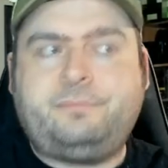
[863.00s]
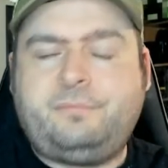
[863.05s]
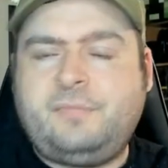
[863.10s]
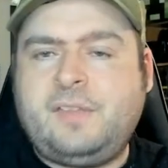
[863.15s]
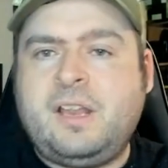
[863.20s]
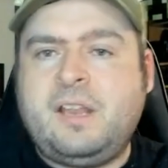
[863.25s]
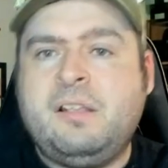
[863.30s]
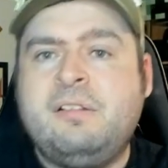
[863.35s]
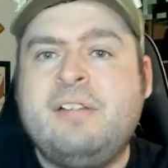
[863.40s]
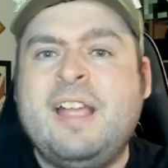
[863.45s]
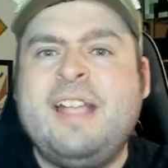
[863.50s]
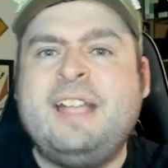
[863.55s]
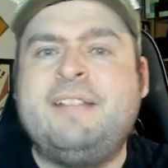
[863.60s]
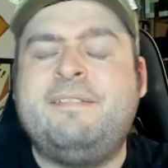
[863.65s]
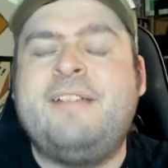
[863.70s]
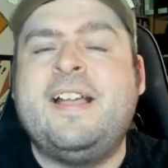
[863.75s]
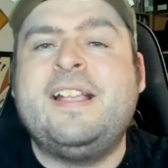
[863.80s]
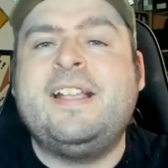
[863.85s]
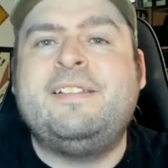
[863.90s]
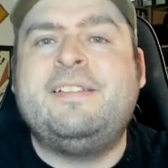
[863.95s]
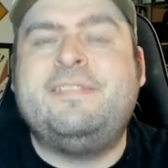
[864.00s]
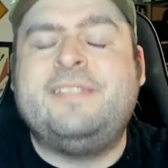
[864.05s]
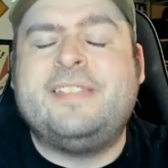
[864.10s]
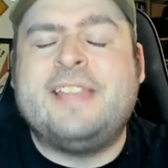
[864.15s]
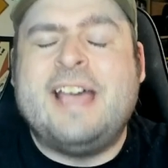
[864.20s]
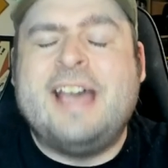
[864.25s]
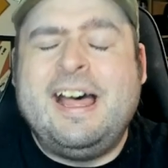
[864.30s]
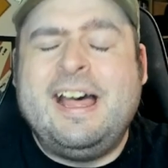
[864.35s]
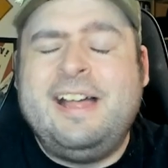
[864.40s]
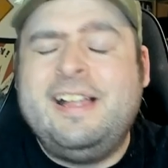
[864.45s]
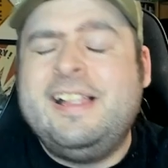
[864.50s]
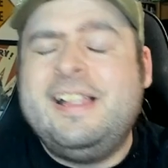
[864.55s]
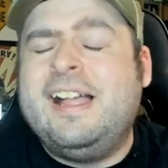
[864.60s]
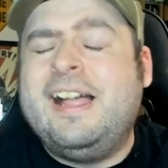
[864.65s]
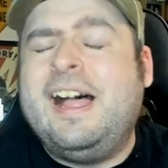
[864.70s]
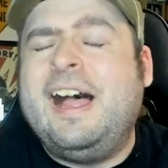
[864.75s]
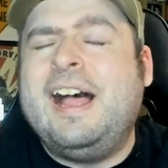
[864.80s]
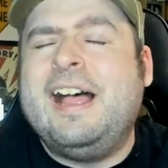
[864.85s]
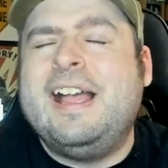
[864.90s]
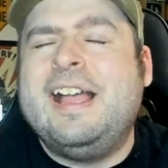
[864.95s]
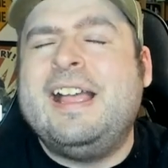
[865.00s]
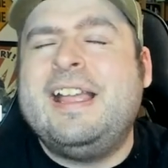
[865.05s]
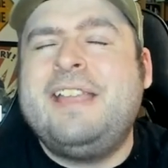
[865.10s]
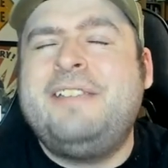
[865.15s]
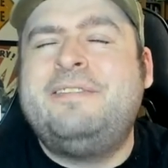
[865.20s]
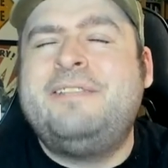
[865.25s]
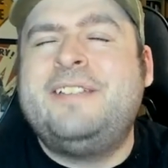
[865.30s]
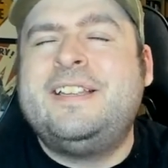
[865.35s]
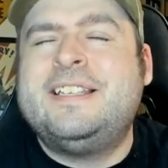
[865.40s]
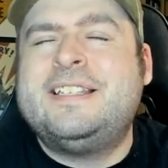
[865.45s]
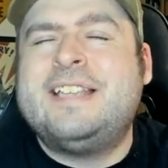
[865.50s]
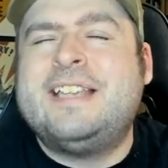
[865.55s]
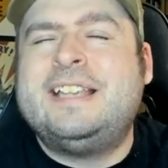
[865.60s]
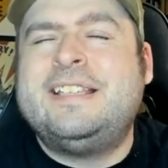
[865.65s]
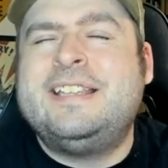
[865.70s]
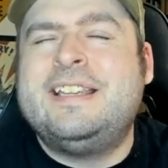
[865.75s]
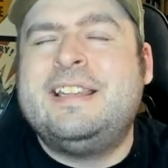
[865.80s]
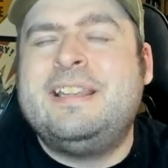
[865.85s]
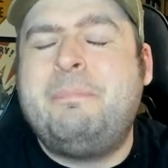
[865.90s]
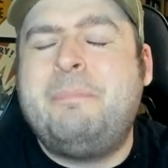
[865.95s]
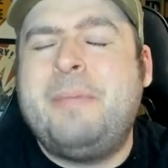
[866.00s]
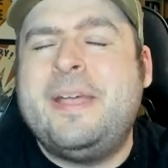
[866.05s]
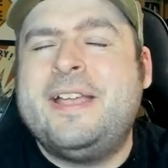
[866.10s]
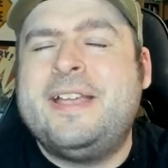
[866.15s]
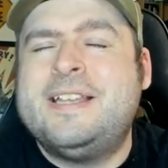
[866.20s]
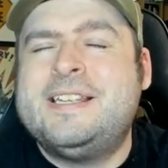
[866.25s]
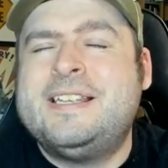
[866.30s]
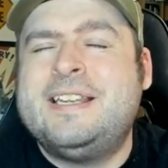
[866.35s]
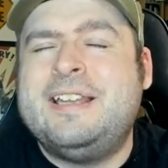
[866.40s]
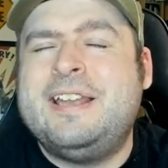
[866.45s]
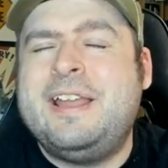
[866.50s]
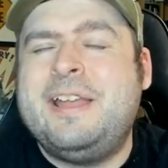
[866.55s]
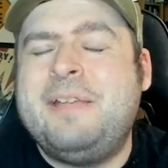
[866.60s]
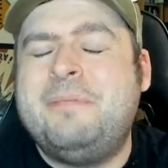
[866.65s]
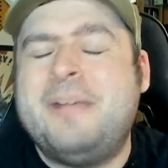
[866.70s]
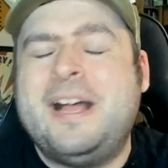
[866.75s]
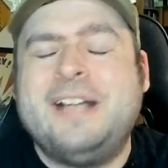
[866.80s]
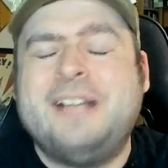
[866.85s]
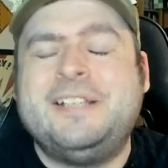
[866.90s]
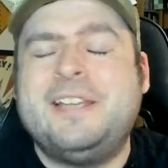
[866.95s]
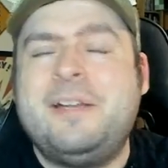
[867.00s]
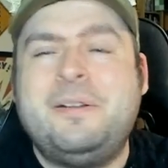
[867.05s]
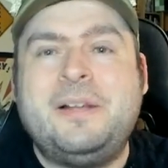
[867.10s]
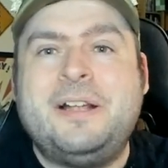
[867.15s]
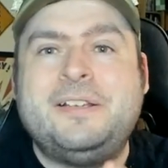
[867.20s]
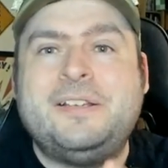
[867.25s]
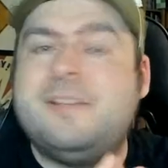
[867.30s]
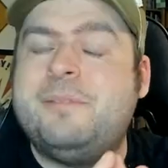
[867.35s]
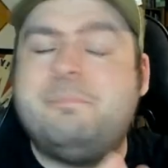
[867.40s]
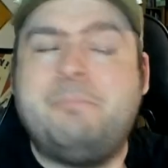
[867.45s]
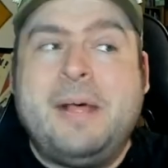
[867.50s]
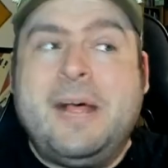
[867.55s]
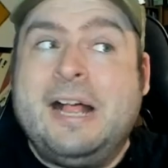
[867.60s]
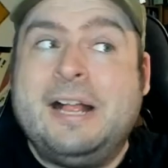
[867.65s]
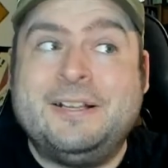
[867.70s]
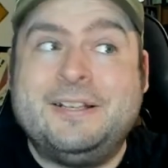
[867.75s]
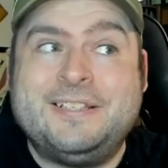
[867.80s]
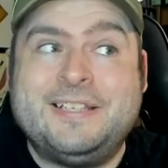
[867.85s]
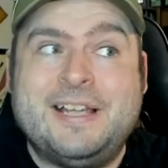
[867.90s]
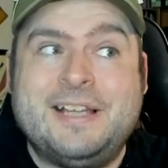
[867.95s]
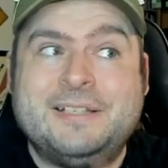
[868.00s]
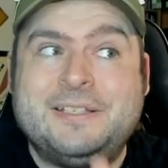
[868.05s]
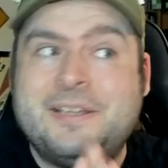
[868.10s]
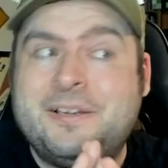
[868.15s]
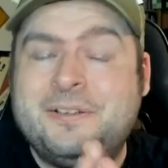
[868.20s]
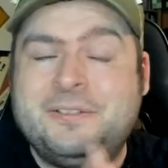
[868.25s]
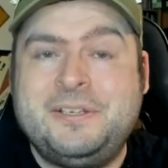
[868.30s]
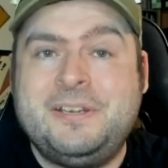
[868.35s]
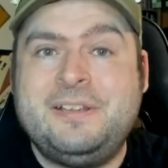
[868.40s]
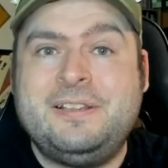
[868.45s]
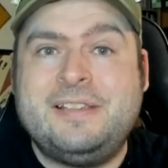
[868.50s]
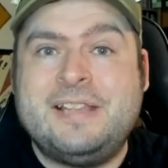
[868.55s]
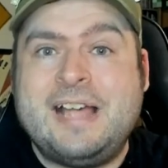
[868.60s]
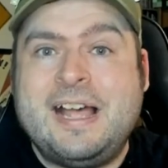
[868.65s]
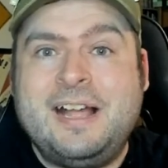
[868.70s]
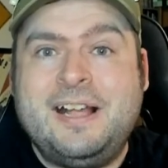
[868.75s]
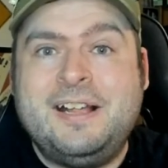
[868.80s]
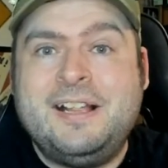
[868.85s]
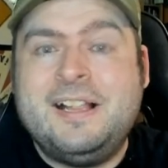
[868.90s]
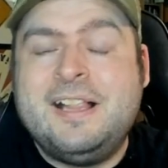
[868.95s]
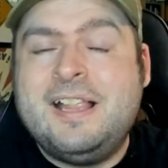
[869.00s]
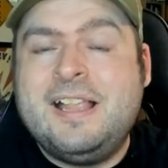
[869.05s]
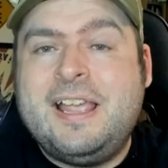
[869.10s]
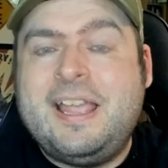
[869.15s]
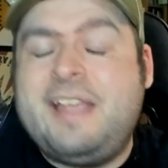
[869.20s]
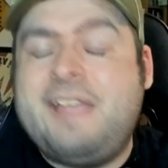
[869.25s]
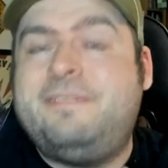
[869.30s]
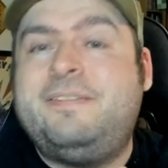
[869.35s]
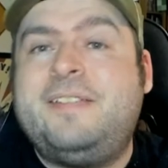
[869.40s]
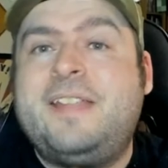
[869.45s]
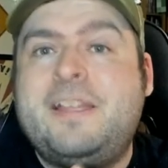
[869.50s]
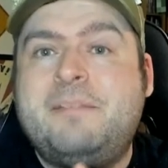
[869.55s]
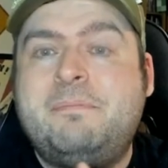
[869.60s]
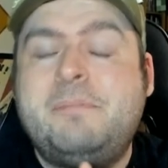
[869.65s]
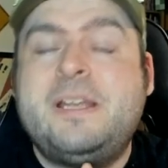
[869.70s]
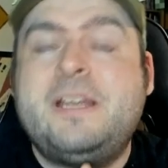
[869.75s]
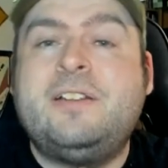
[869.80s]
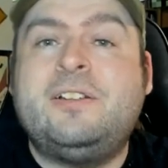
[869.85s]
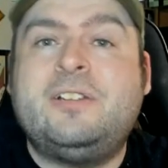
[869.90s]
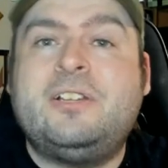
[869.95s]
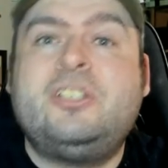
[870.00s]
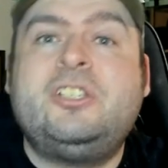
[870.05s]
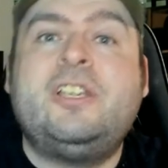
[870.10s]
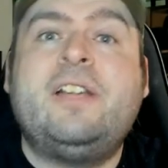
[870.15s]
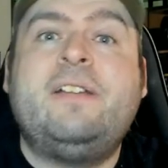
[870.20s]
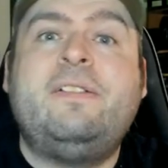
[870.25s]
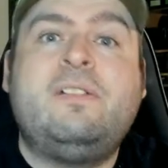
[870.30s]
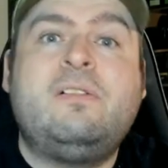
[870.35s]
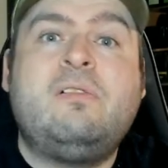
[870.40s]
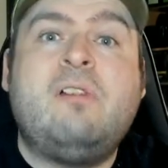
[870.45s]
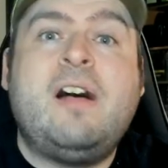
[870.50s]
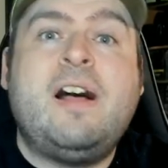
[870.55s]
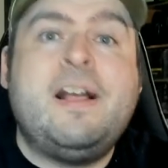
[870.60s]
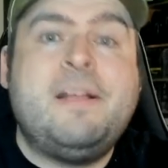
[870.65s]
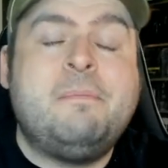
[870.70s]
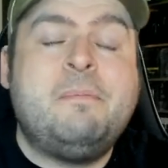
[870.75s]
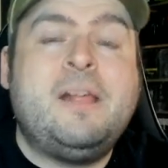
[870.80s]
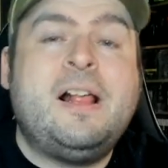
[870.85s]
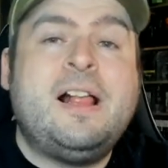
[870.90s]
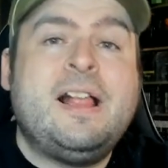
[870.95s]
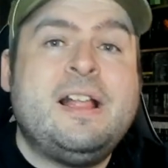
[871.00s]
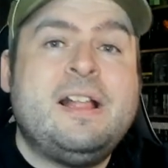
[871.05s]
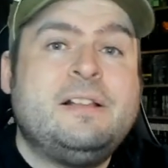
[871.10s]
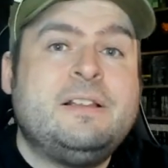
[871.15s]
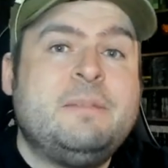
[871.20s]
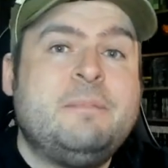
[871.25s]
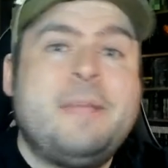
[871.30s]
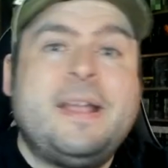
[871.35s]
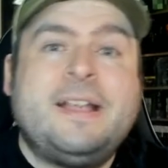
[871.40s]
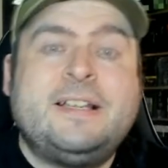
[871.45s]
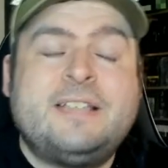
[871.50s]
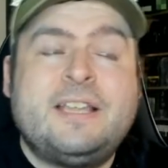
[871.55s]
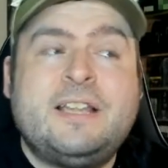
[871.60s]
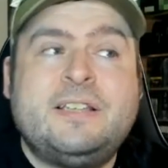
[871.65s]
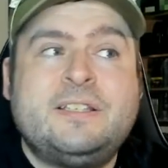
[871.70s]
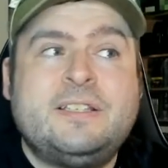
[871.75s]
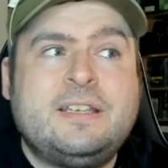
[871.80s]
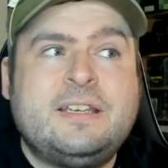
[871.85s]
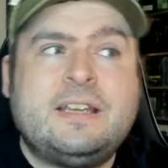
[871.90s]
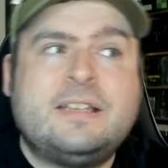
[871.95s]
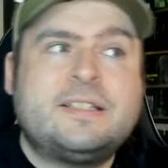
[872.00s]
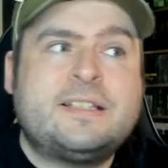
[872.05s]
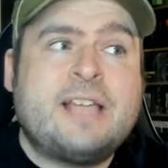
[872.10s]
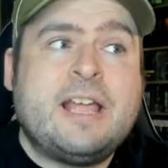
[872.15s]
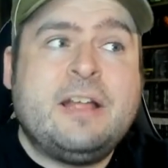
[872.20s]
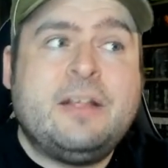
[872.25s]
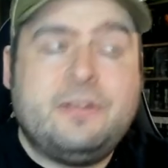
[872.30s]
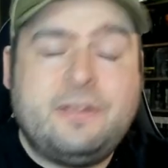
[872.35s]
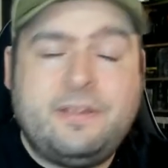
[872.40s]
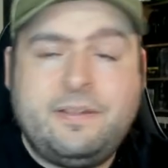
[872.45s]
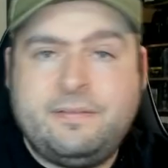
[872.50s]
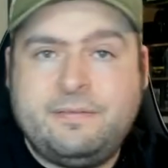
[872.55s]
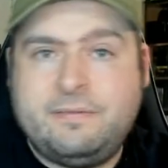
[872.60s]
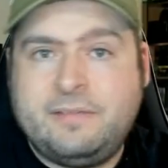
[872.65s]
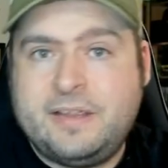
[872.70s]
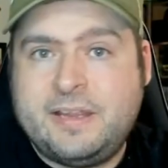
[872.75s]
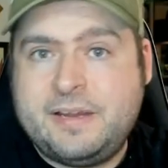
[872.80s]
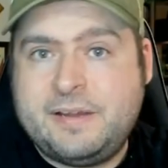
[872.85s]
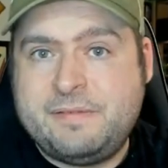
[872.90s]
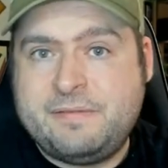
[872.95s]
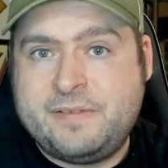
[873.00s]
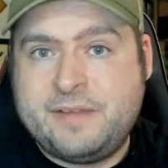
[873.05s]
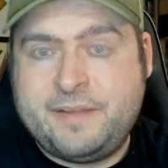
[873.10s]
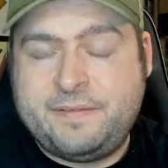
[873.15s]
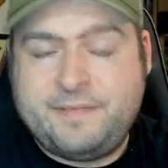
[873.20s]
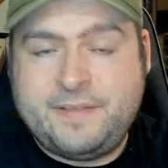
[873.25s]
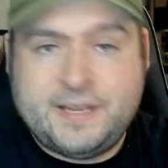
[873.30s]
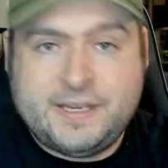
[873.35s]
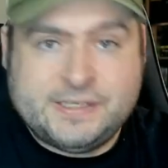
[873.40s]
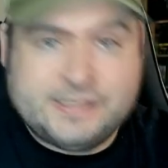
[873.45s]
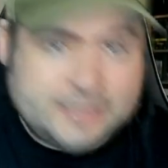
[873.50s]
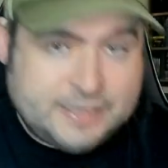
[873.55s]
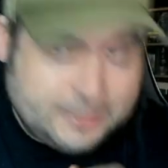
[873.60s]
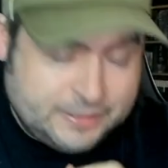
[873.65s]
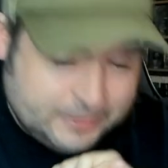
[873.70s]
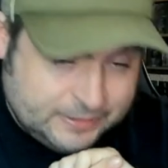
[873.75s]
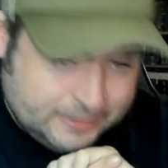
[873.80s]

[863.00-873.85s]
great thank you for that I even said to the person, um, I don't, I don't barter, I don't do that. If they've been on the shelf for quite a mile, it makes sense to discount it, even if it's a,